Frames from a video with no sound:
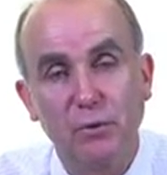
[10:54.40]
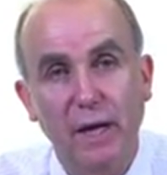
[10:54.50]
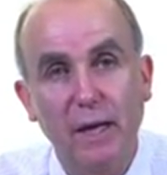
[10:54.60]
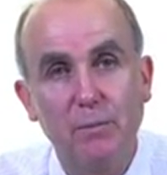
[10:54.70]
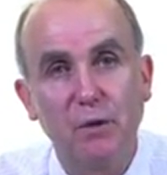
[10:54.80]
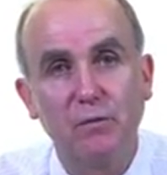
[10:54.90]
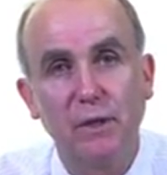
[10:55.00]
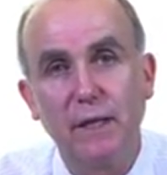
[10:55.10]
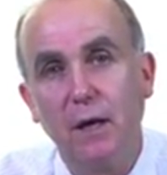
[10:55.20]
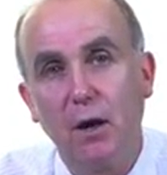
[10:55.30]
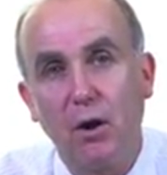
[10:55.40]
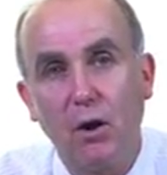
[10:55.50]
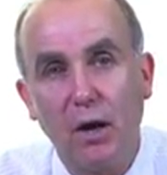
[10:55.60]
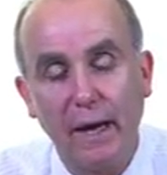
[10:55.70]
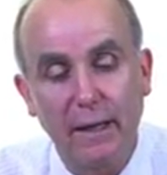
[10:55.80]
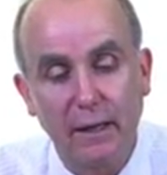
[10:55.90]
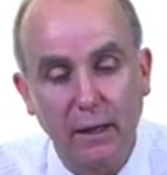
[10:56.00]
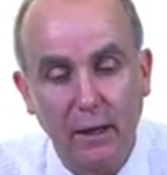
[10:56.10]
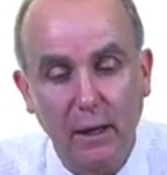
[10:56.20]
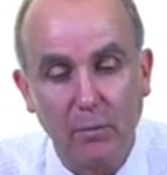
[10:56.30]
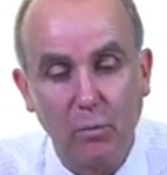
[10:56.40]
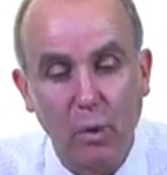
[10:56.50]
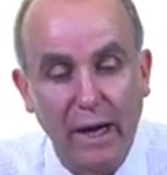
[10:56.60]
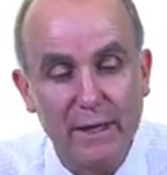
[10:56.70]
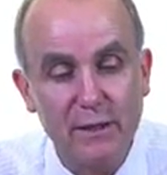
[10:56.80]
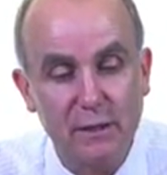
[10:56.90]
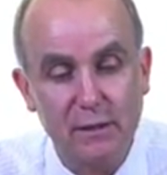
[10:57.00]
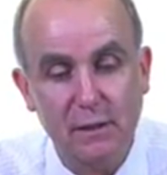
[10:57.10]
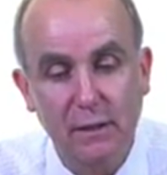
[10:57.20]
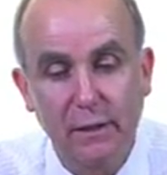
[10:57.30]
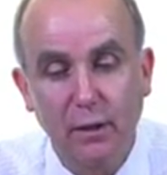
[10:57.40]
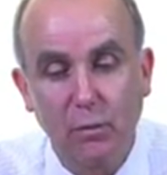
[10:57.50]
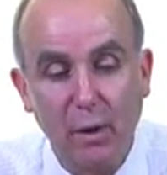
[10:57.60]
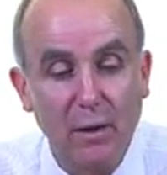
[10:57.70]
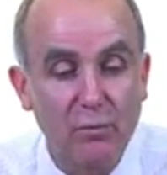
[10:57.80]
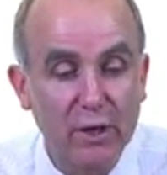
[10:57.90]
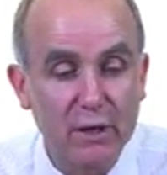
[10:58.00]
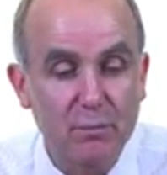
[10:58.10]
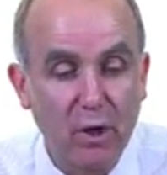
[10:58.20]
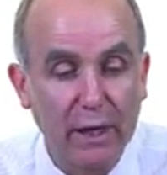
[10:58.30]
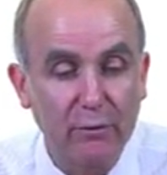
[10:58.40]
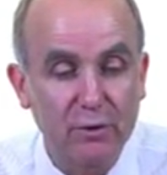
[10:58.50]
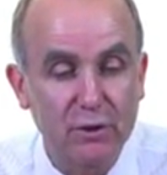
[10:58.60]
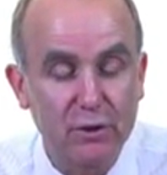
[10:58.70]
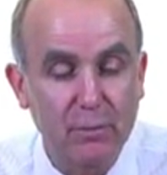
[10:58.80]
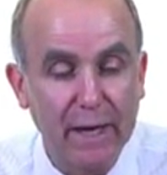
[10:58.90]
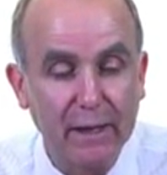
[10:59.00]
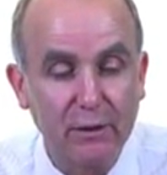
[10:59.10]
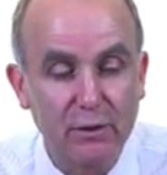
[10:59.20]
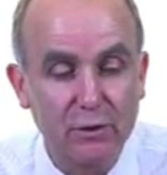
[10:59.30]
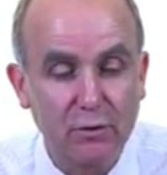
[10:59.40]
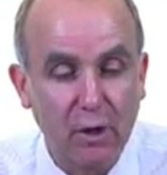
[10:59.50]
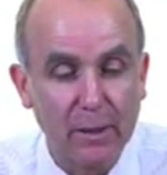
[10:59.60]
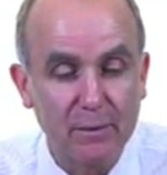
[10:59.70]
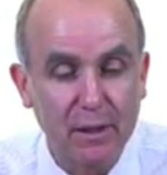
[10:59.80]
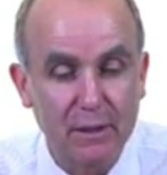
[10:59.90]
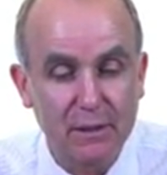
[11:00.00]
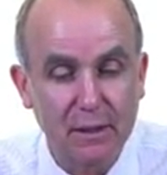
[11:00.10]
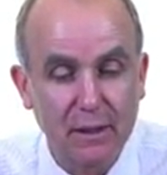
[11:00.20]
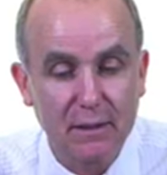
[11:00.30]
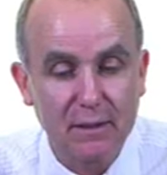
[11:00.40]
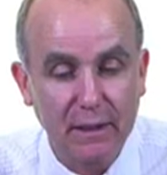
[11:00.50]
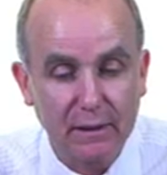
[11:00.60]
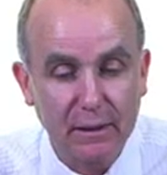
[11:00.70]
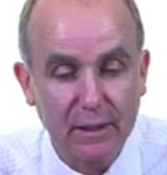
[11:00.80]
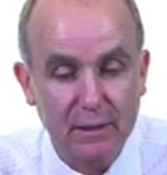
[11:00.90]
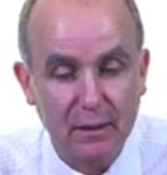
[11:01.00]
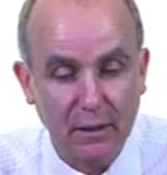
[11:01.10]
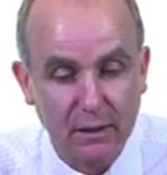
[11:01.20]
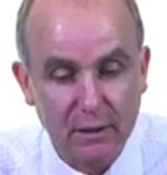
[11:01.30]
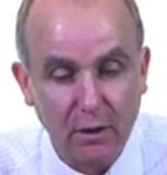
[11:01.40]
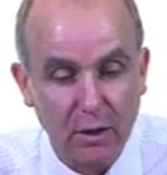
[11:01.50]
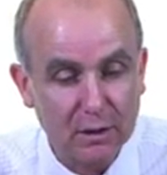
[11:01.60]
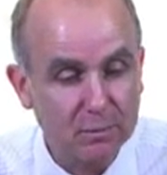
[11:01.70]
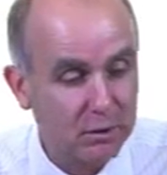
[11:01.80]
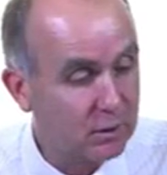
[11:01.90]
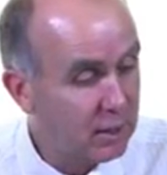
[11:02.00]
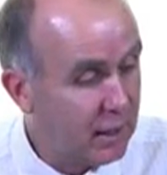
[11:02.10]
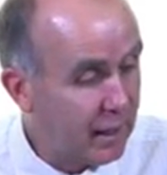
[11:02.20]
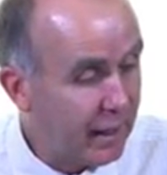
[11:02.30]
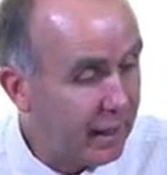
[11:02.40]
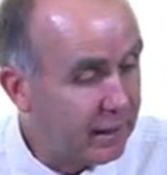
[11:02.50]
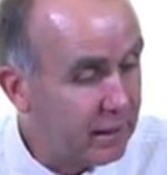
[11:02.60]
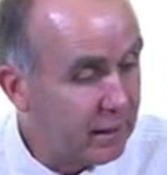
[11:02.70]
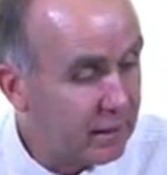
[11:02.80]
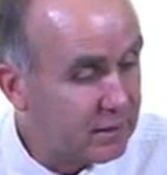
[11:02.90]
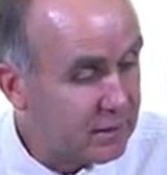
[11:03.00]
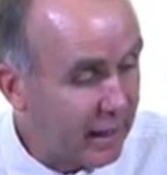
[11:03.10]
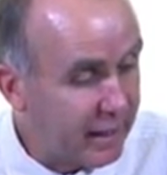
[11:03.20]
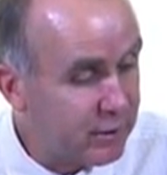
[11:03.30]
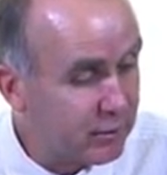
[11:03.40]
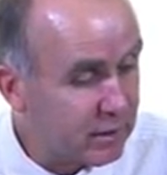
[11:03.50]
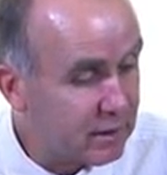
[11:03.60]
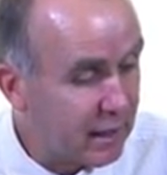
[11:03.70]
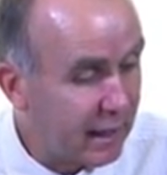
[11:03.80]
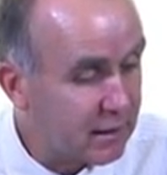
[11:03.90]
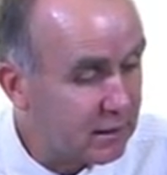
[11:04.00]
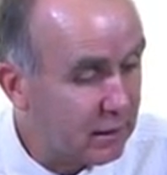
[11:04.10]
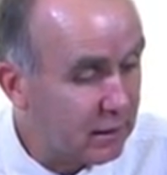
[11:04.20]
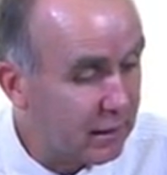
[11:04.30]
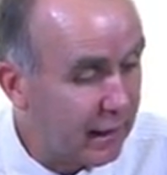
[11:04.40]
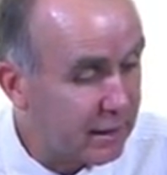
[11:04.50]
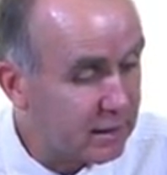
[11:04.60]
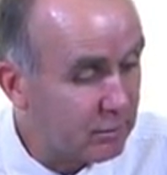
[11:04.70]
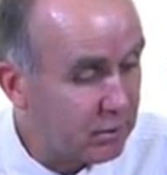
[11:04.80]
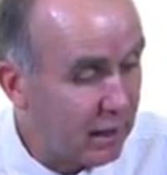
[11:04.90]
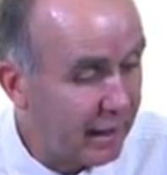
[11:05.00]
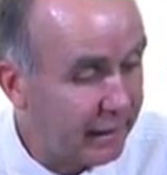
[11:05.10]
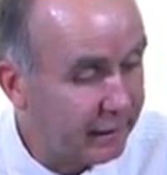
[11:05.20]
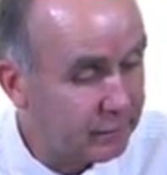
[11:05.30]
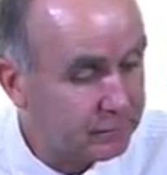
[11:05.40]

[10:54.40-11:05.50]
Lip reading: prohibitively high wages. One British migrant to Jamaica described it as sickly as a hospital and as dangerous as the plague.